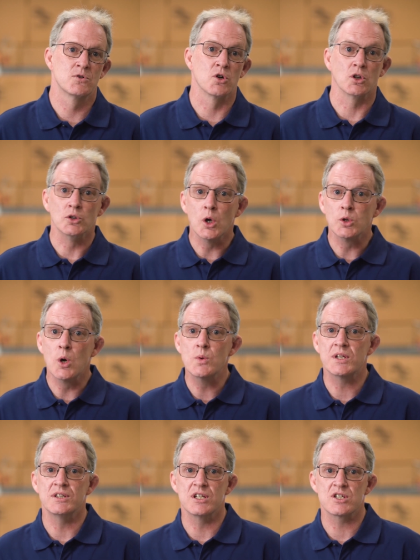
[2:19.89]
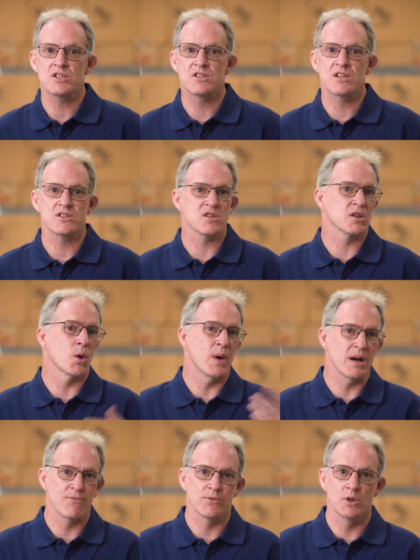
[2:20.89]
During low load conditions such as low
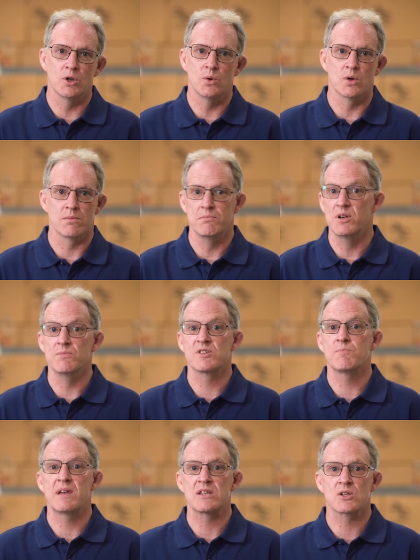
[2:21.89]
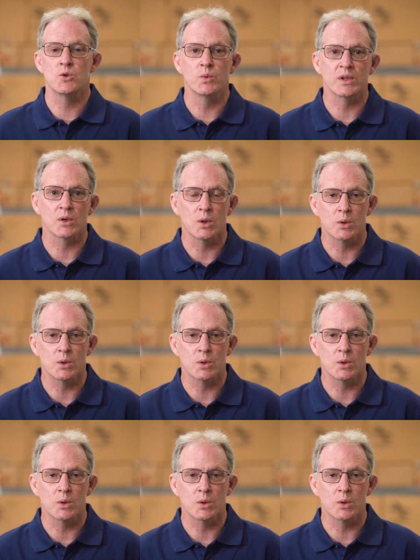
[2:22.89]
airflow or minimum space cooling